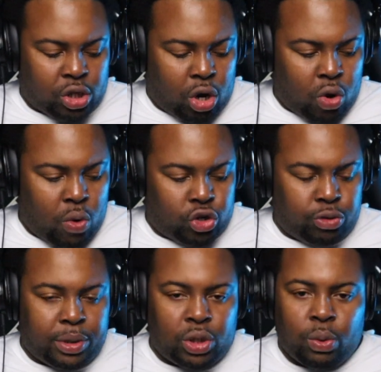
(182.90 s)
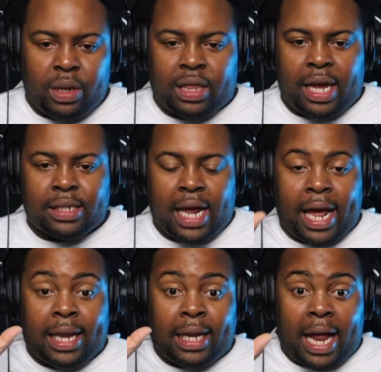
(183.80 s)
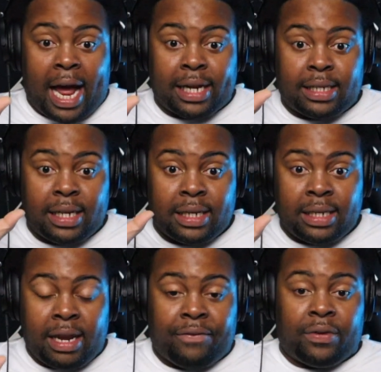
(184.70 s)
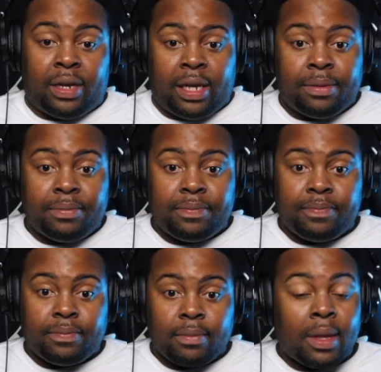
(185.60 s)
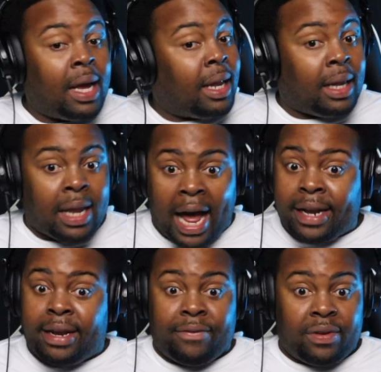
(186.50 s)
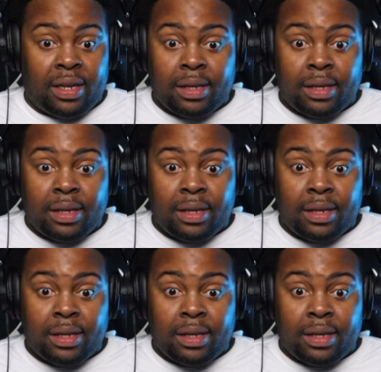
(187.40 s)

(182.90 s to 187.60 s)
are going to be doing things a lot differently. A lot differently.